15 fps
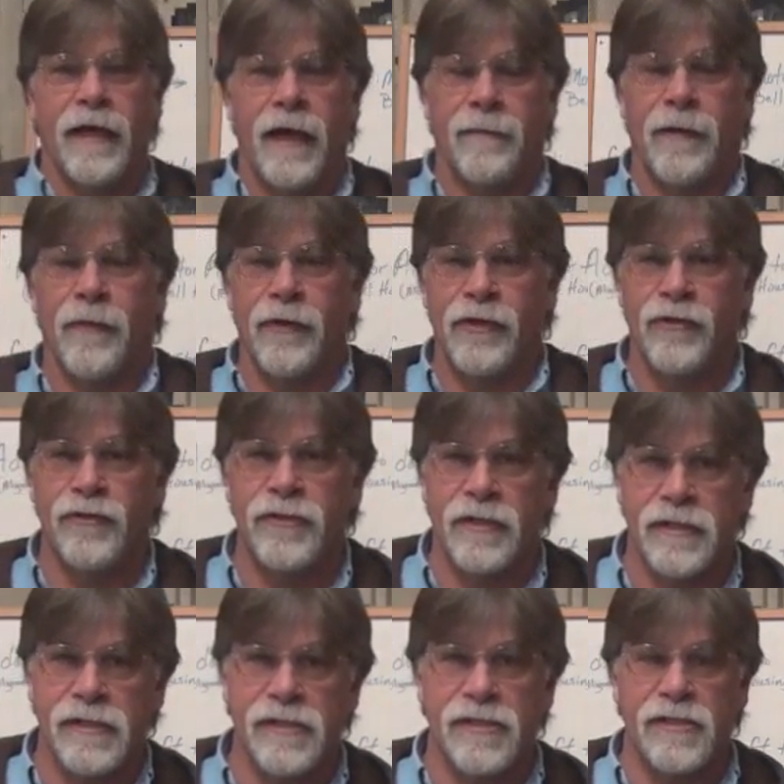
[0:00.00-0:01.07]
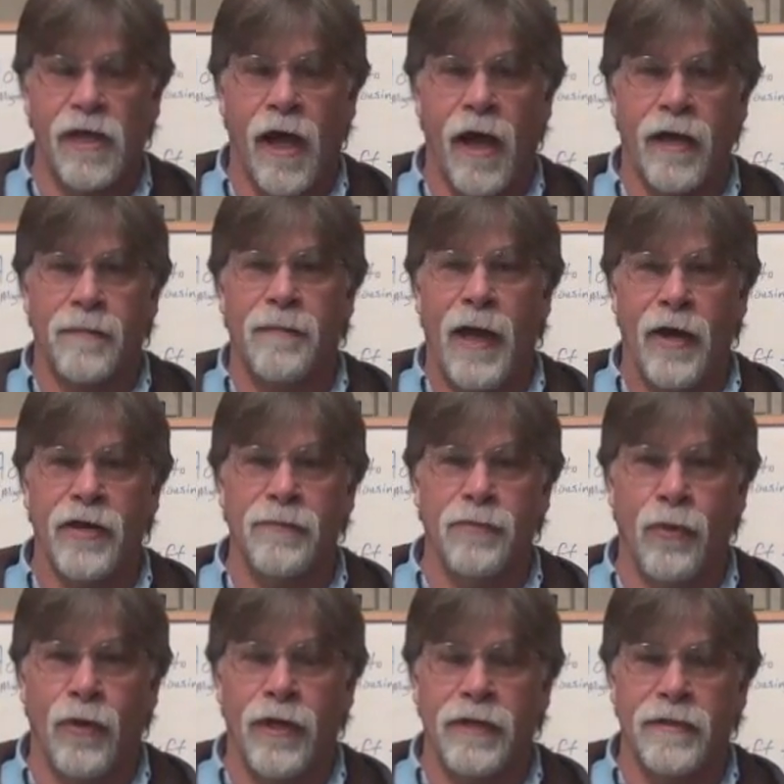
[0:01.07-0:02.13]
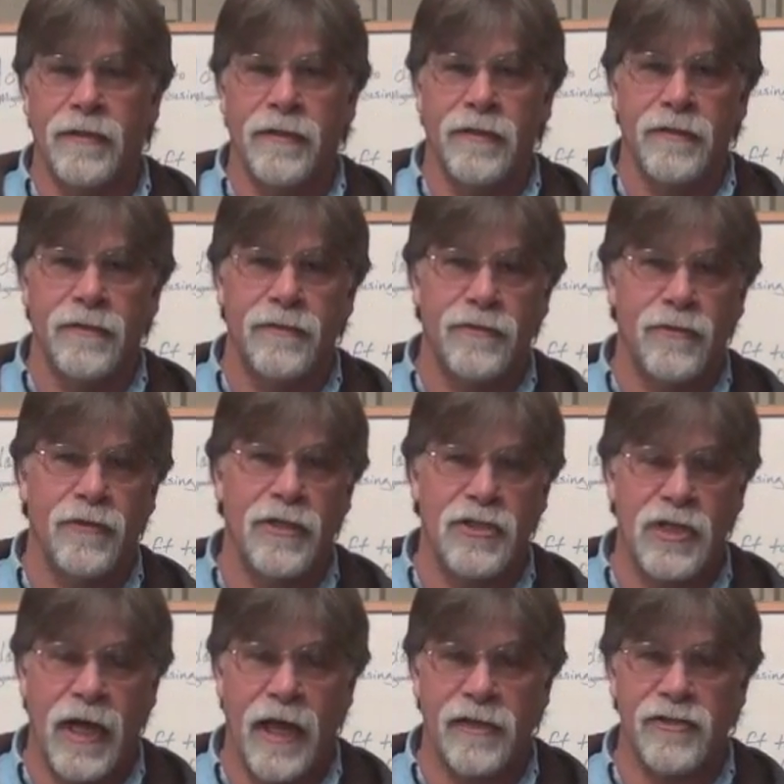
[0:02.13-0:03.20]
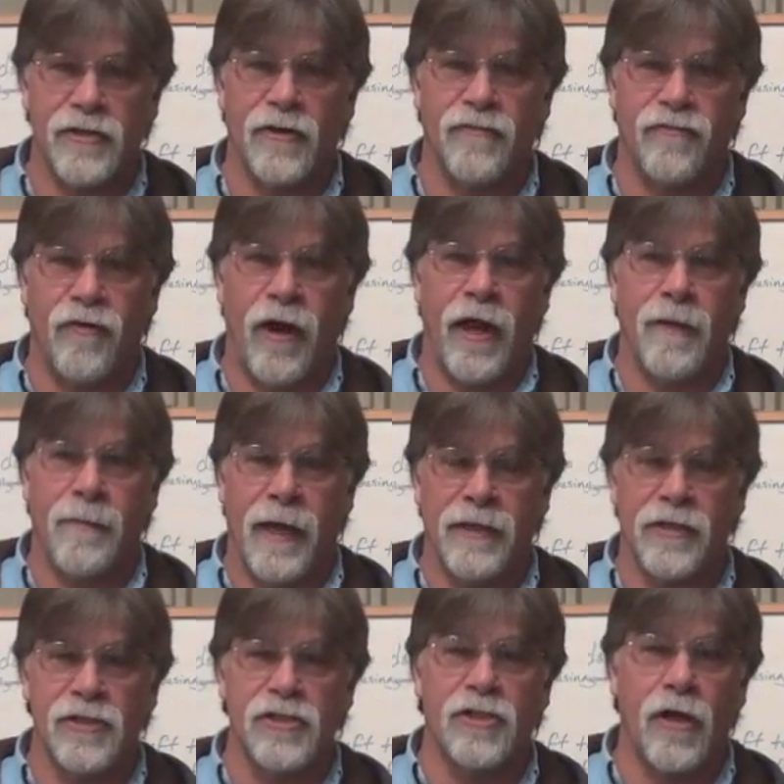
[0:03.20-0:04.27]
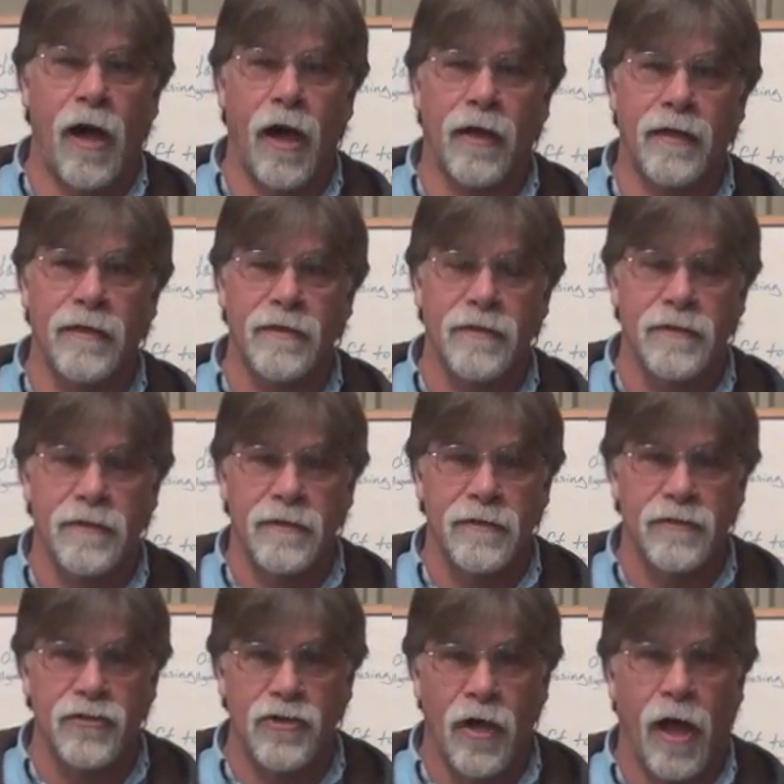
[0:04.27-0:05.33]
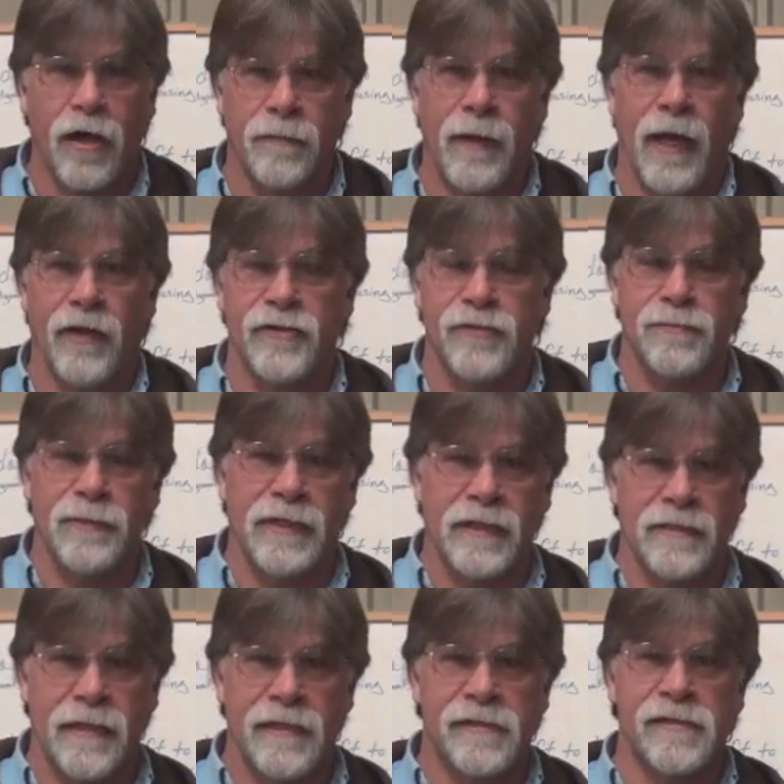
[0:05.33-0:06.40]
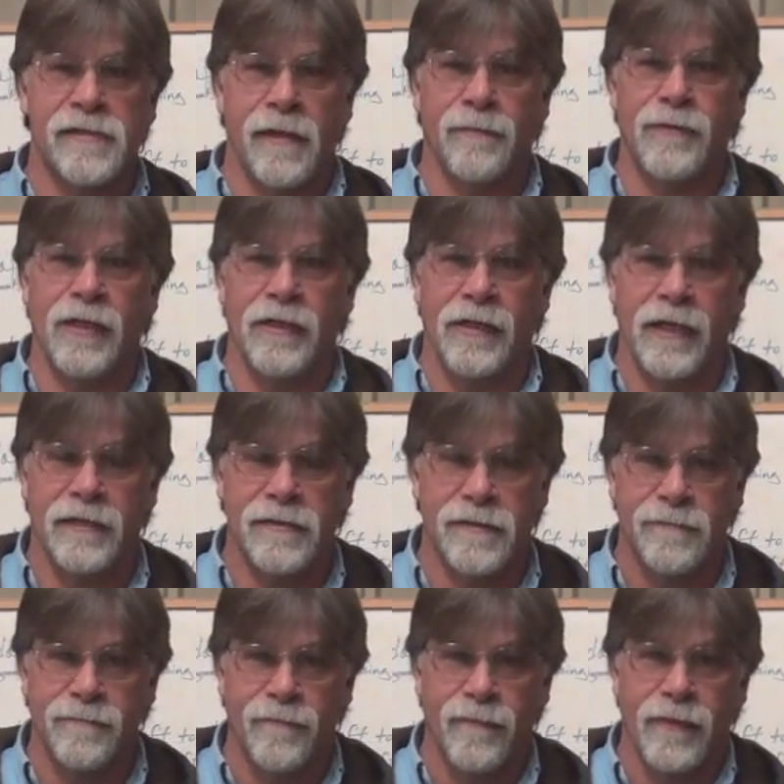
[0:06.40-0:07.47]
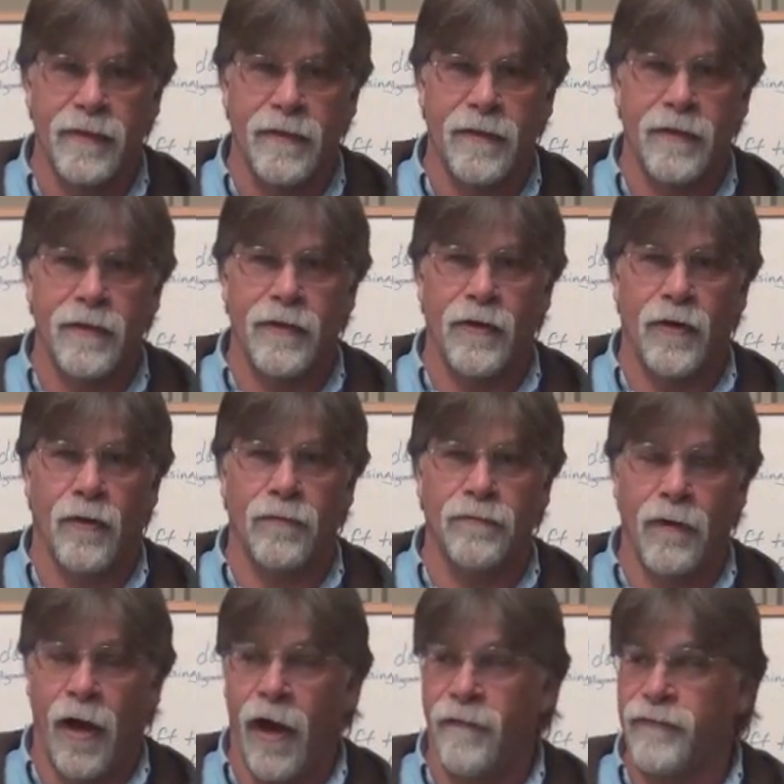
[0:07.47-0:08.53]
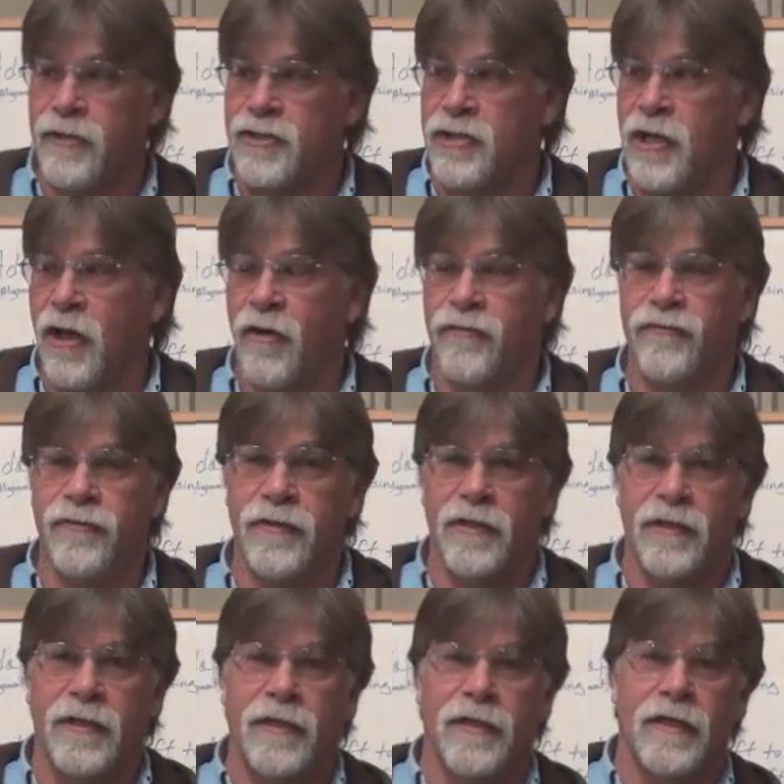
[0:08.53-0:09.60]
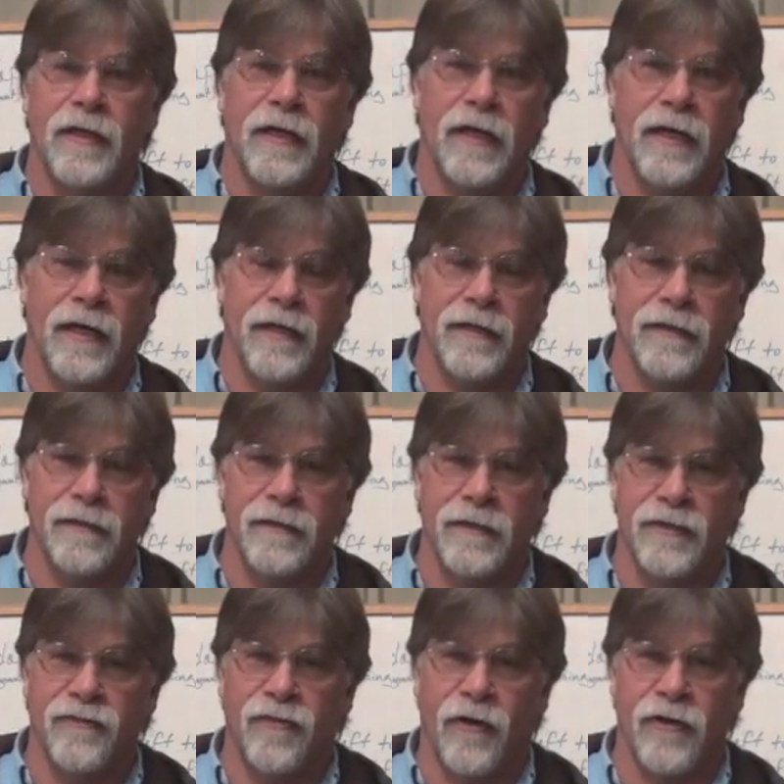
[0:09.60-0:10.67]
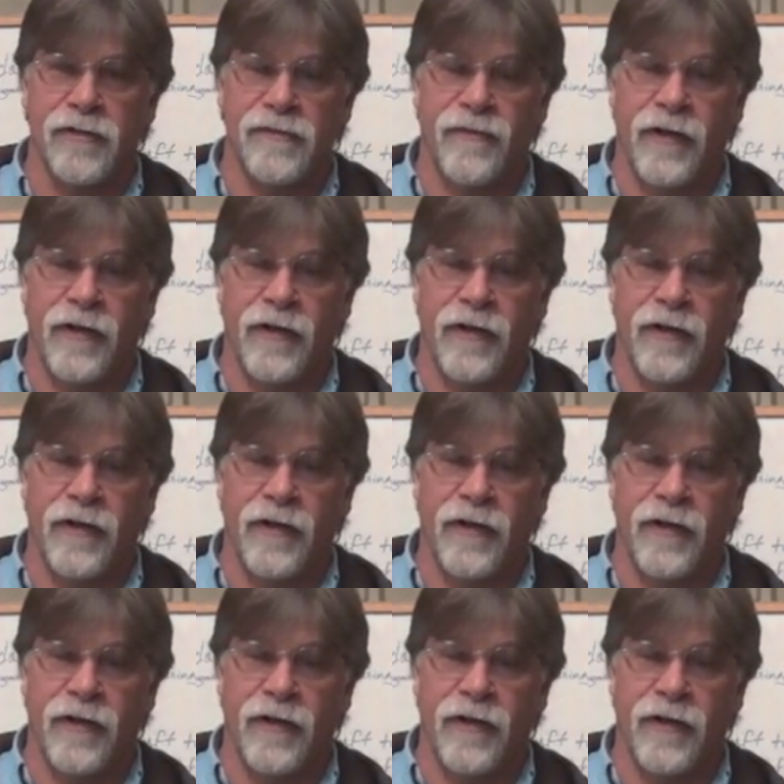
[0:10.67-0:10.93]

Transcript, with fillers: And, but we use this stock mounting point to the chassis or frame and the stock shock mounts, because that's something that's, you know, off the shelf uh, as far as